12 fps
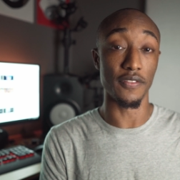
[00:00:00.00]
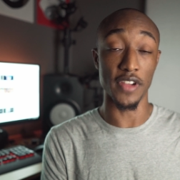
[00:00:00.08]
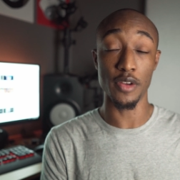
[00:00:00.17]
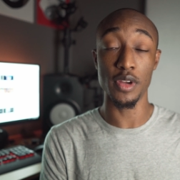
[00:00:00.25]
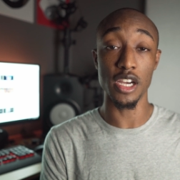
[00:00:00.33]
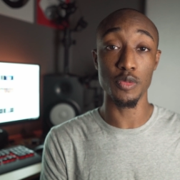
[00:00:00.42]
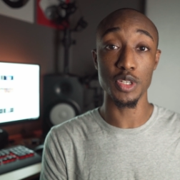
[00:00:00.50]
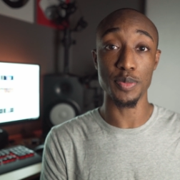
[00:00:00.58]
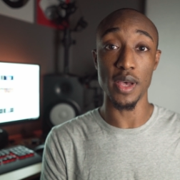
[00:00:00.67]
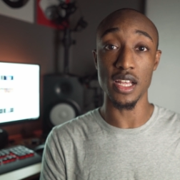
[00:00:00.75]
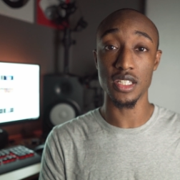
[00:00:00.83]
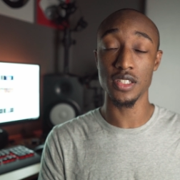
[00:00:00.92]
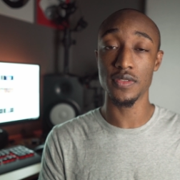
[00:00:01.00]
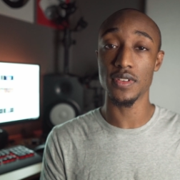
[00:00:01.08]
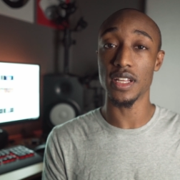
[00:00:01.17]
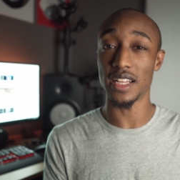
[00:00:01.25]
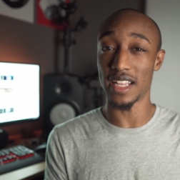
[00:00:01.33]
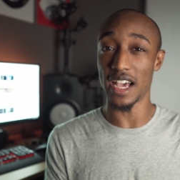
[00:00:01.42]
very unresponsive,
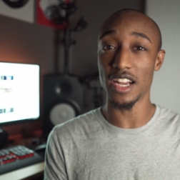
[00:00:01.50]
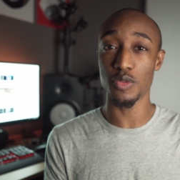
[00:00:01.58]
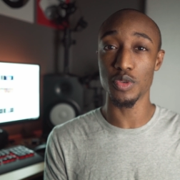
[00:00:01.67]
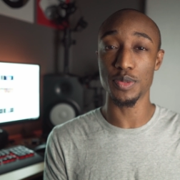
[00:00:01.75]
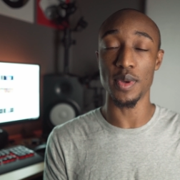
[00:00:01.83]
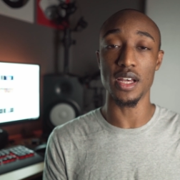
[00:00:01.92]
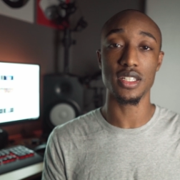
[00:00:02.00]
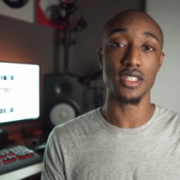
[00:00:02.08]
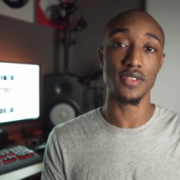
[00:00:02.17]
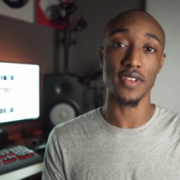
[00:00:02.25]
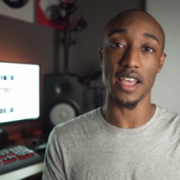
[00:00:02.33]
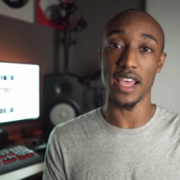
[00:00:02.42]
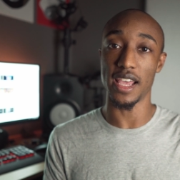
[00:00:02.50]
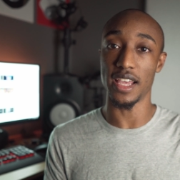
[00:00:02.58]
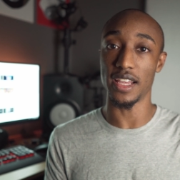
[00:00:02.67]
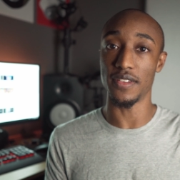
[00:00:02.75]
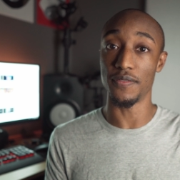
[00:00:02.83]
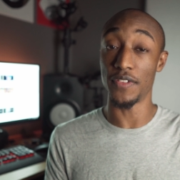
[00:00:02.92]
kind of responsive,
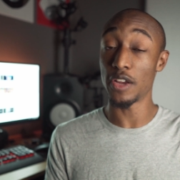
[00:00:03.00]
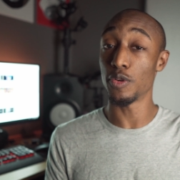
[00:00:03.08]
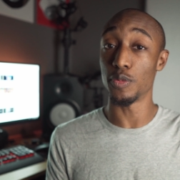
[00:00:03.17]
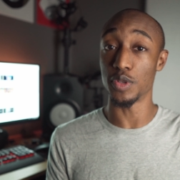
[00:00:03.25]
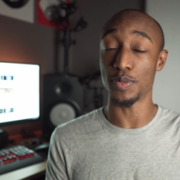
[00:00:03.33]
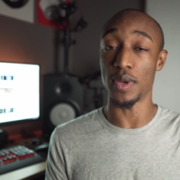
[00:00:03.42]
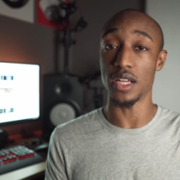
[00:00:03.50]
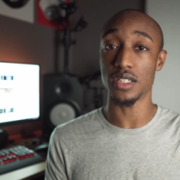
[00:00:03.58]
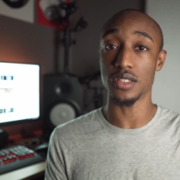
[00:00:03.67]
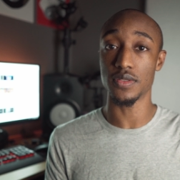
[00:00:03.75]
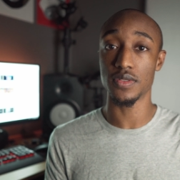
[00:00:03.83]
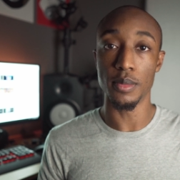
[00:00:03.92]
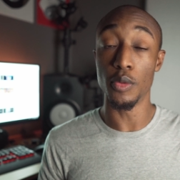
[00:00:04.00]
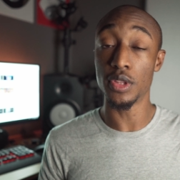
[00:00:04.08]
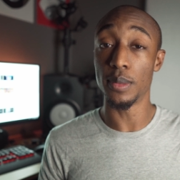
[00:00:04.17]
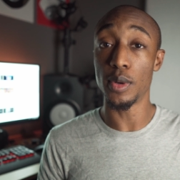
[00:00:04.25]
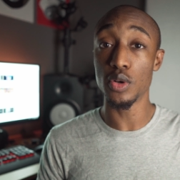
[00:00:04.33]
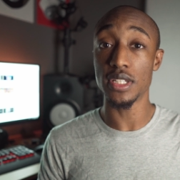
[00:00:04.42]
and very responsive. But
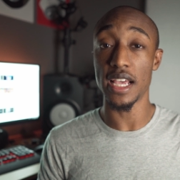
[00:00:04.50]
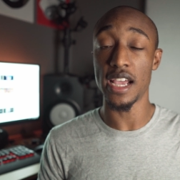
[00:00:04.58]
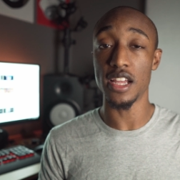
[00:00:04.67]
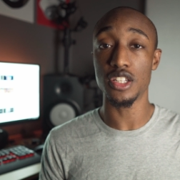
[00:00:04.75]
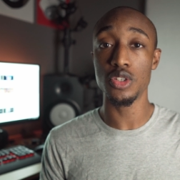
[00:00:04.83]
with the Moza Air